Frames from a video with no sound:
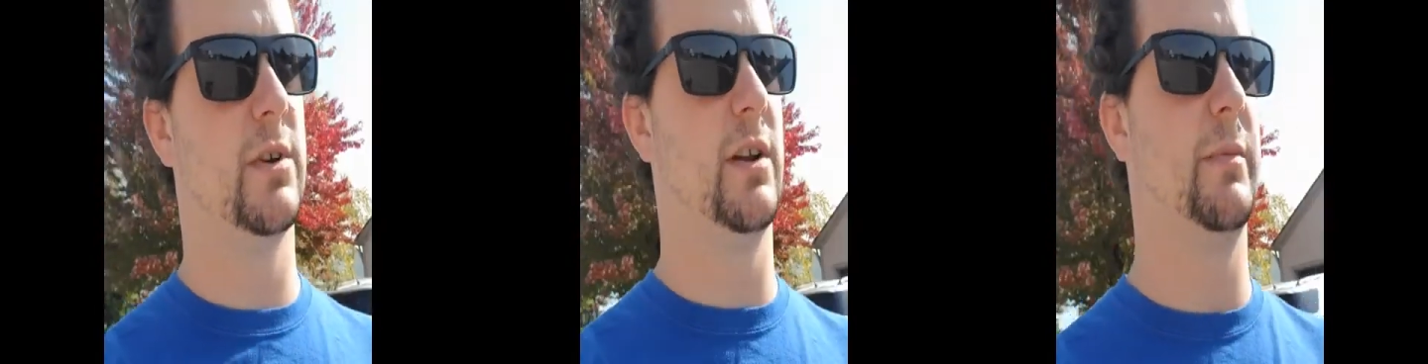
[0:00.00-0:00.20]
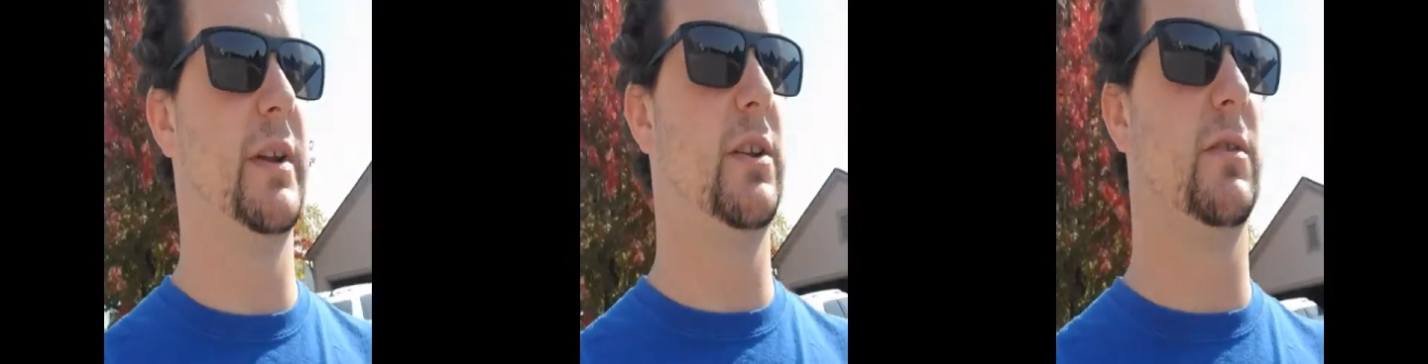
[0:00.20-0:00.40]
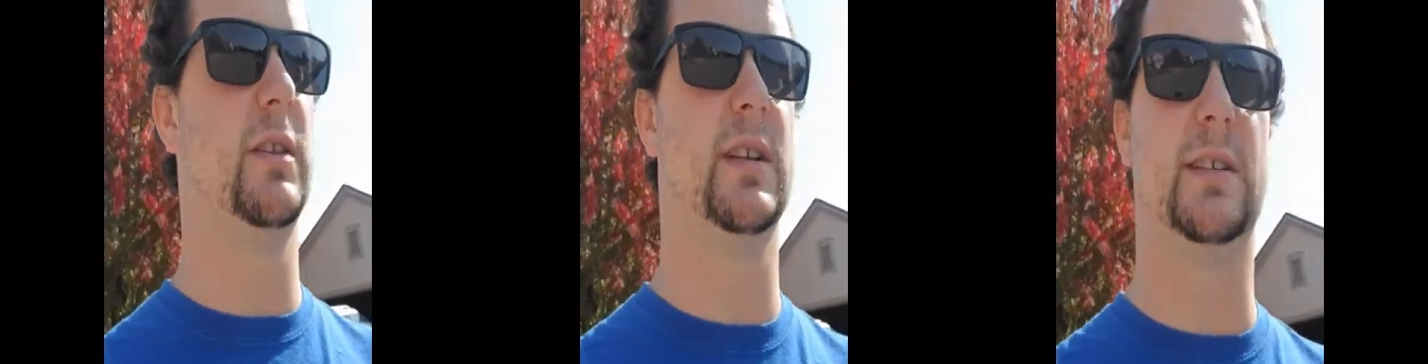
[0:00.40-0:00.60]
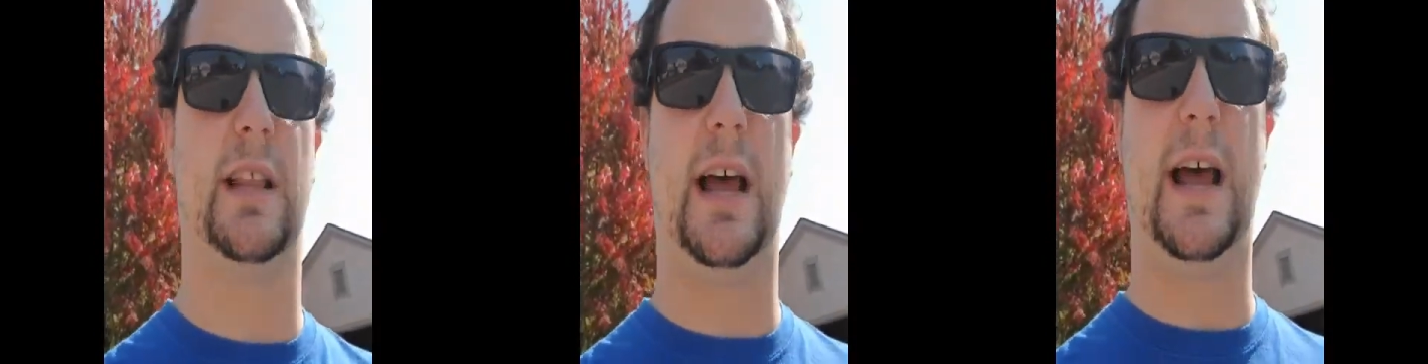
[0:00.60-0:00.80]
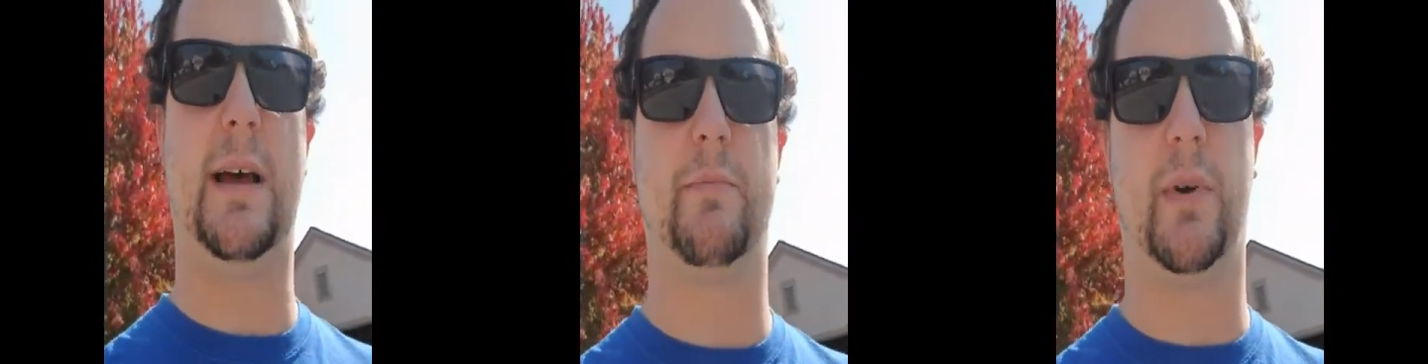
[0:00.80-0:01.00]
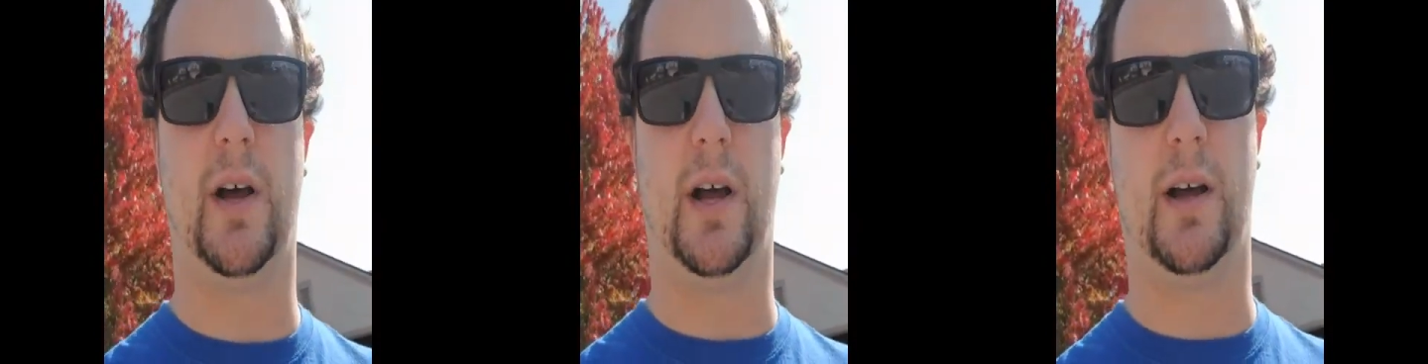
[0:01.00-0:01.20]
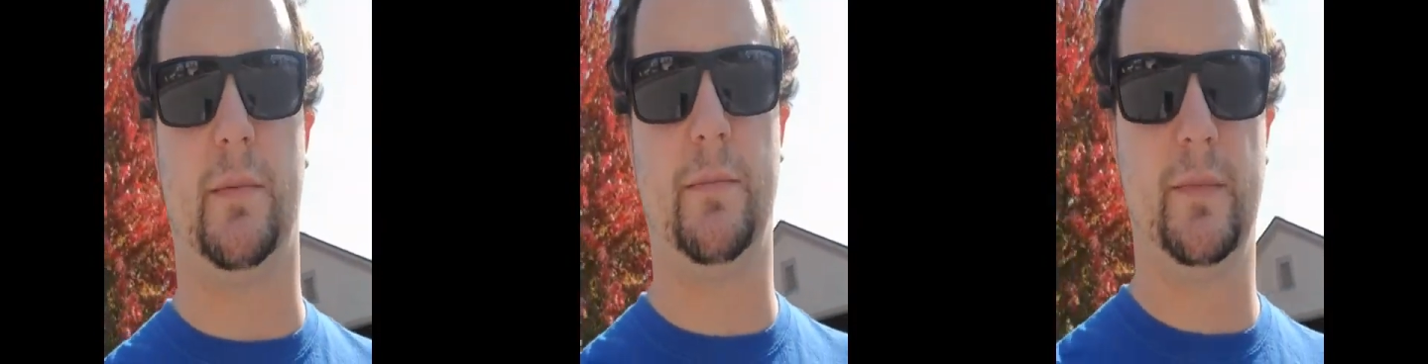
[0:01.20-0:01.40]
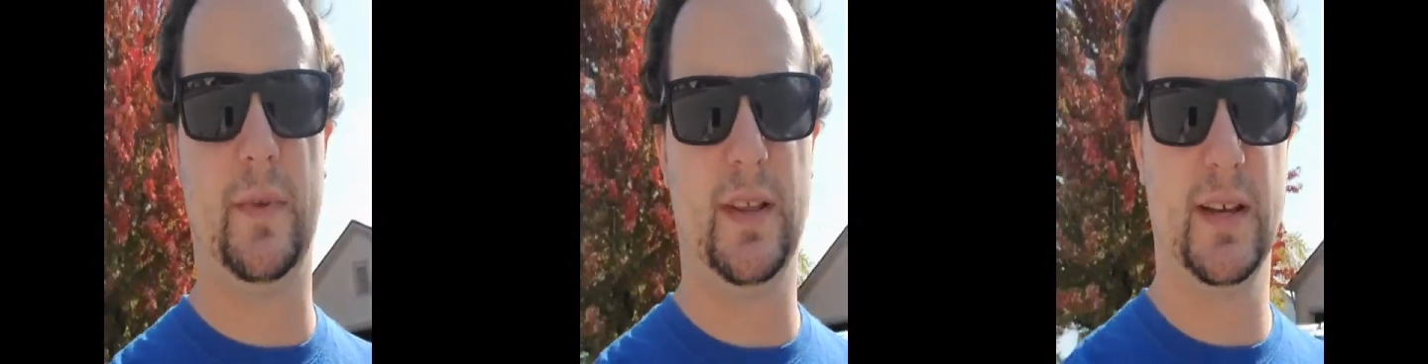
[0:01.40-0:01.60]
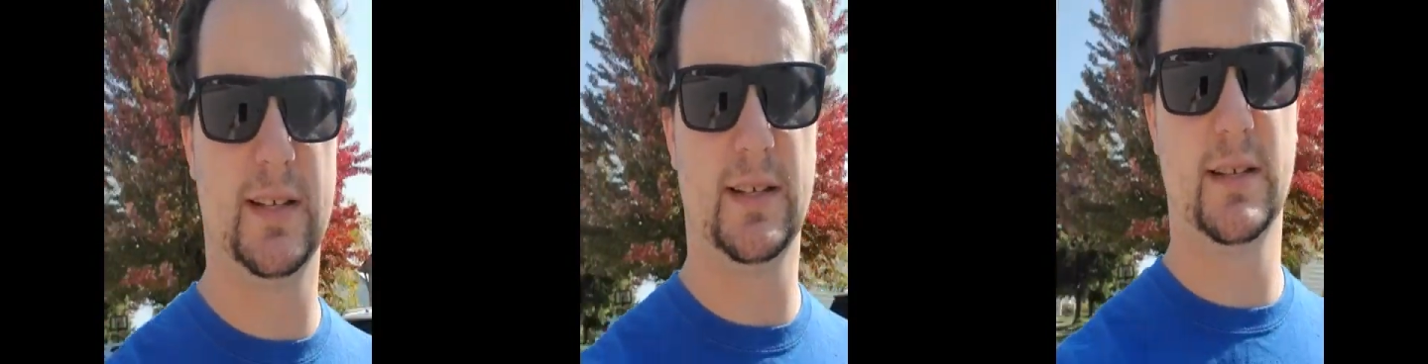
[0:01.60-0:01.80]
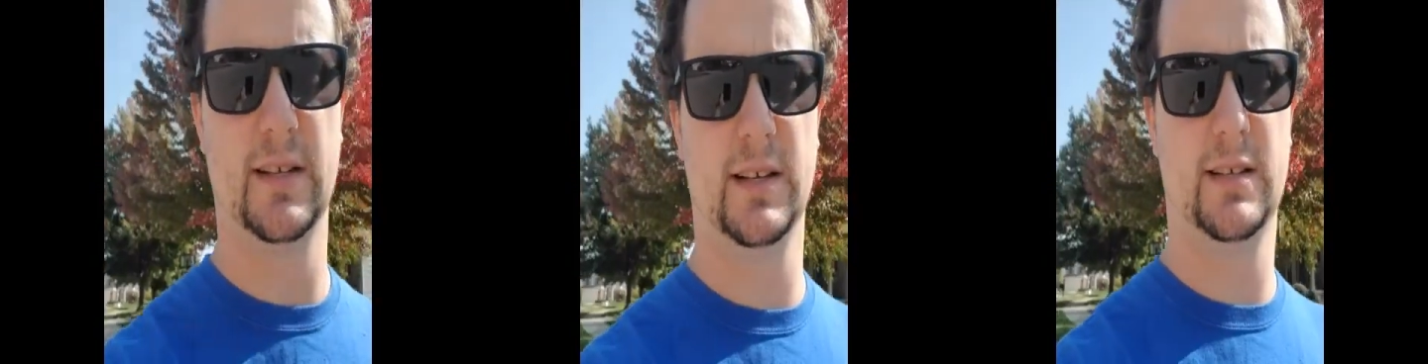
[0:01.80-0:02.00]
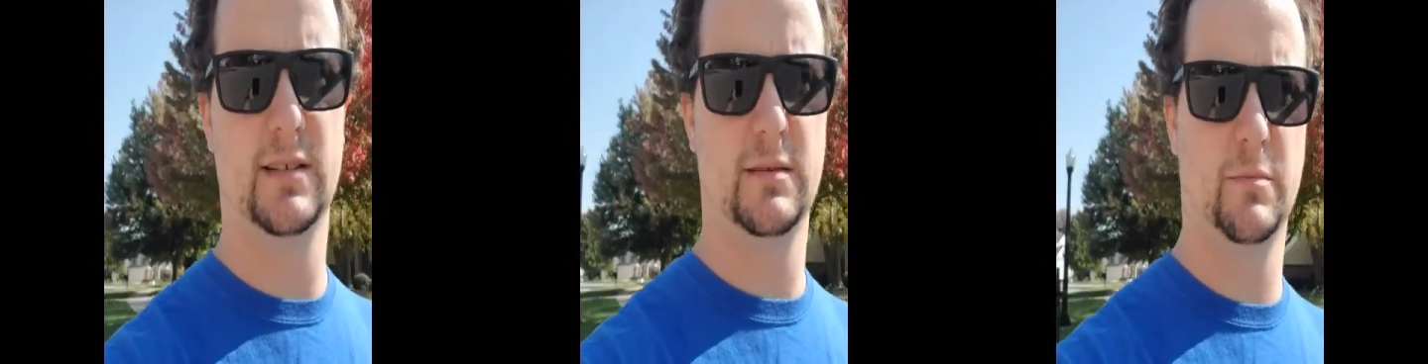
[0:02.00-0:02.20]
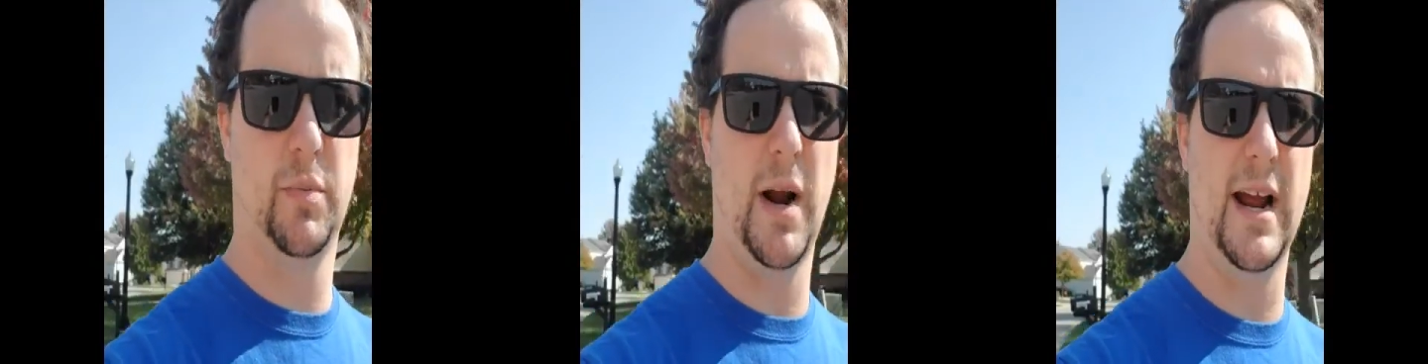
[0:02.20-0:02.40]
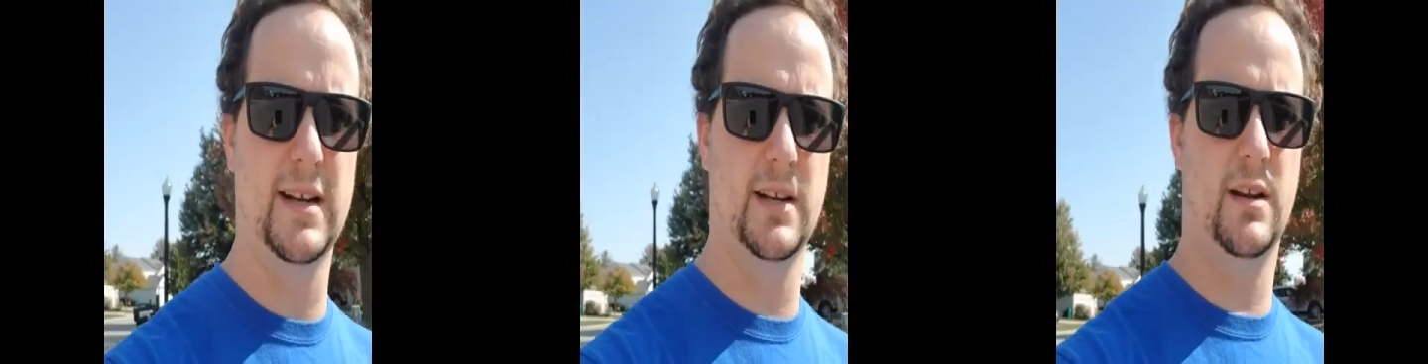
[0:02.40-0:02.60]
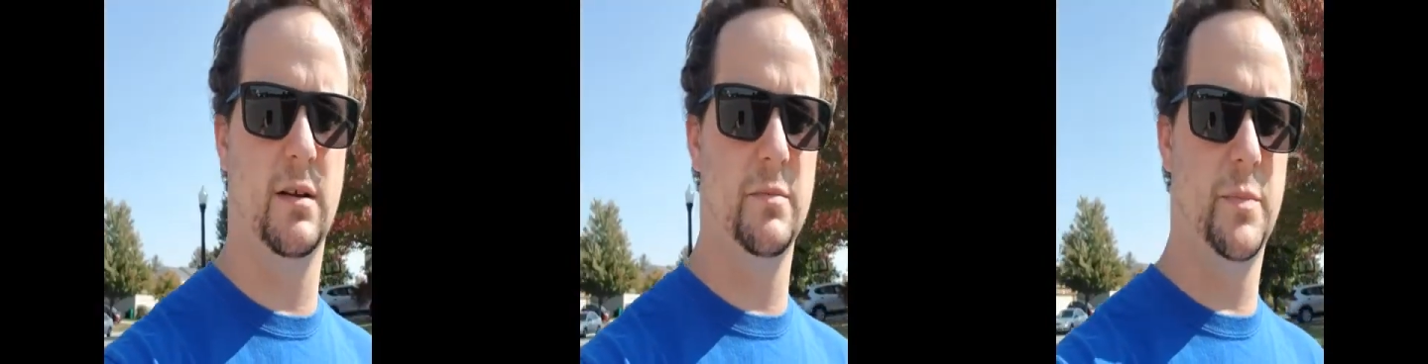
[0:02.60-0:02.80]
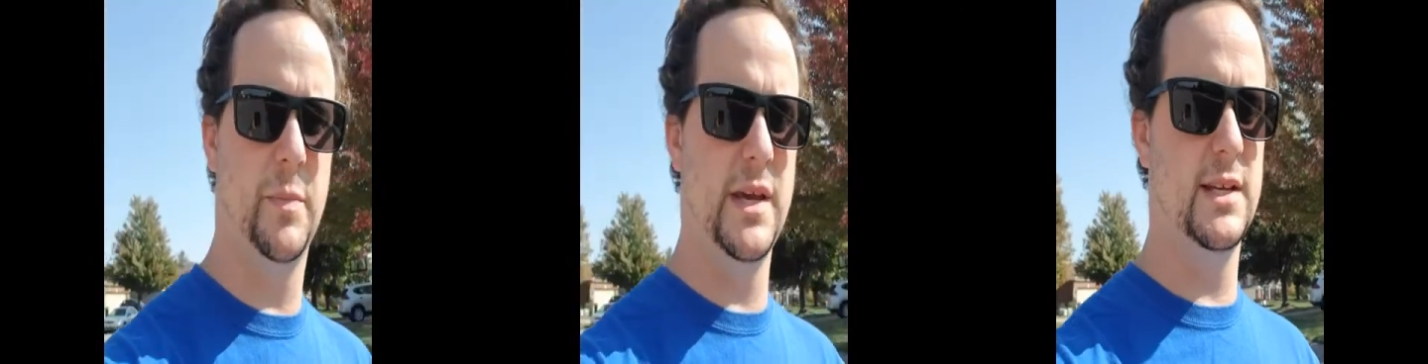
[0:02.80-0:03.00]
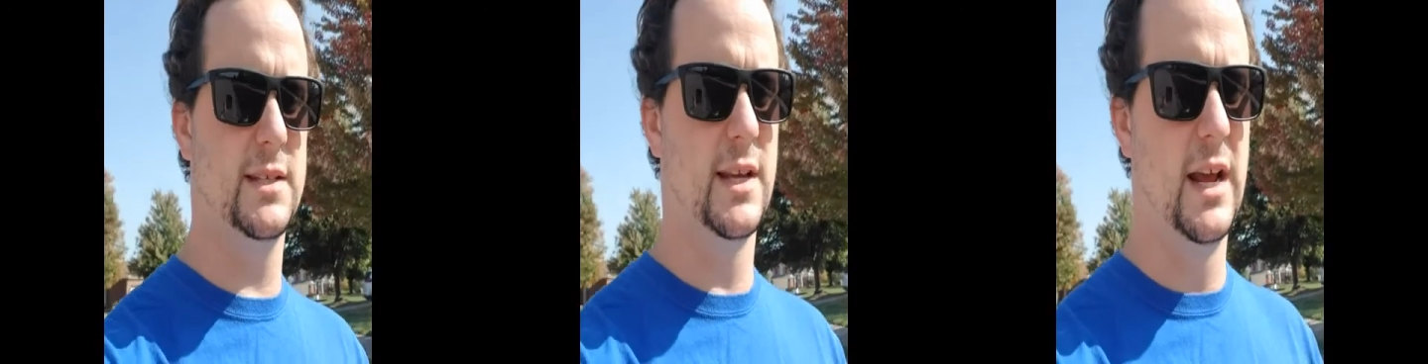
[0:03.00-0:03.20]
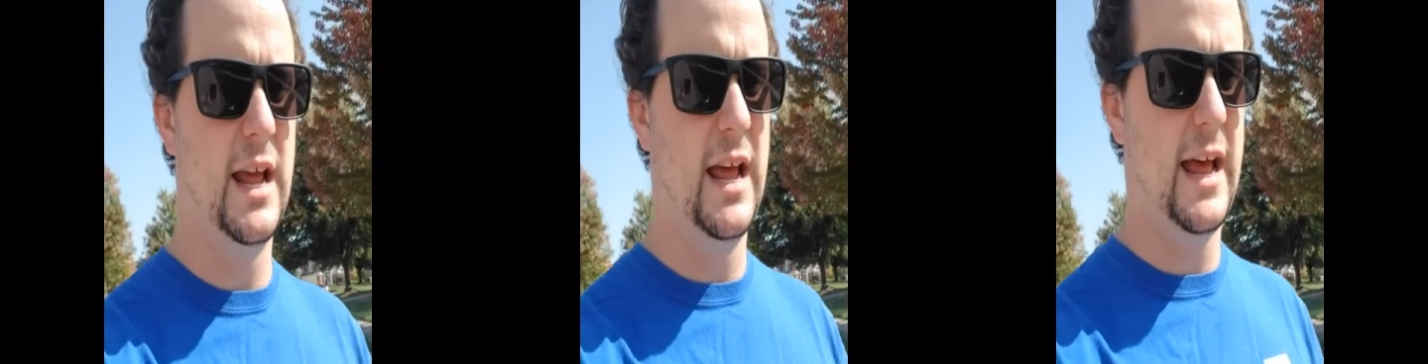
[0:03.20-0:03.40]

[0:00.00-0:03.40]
We're going to be doing this lab, um, this this practicum piece,